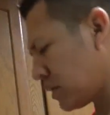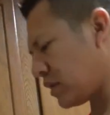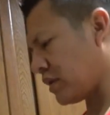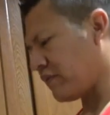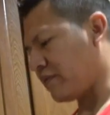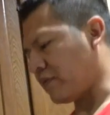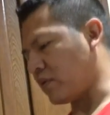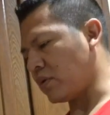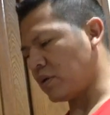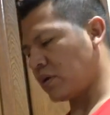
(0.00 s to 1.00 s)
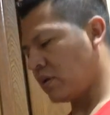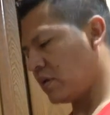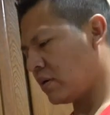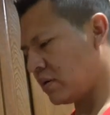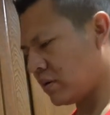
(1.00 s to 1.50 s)
Then for the
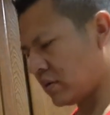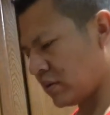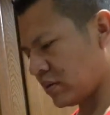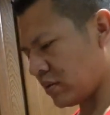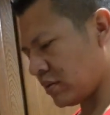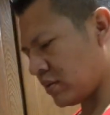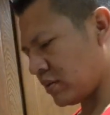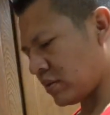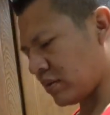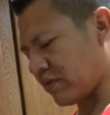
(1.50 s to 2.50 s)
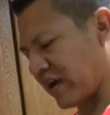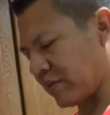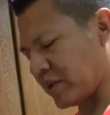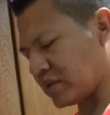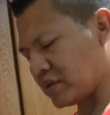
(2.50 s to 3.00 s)

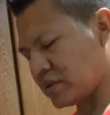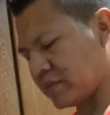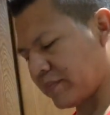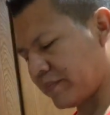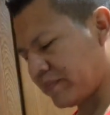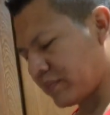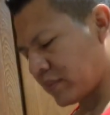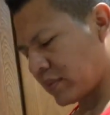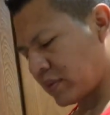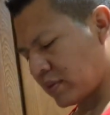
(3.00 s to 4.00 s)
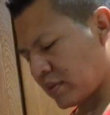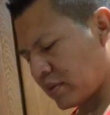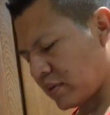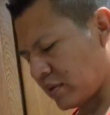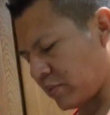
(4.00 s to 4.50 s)
vitamins,
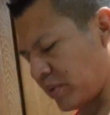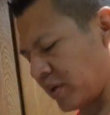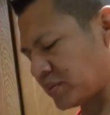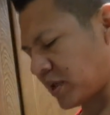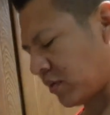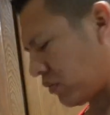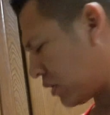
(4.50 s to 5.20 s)
the pups get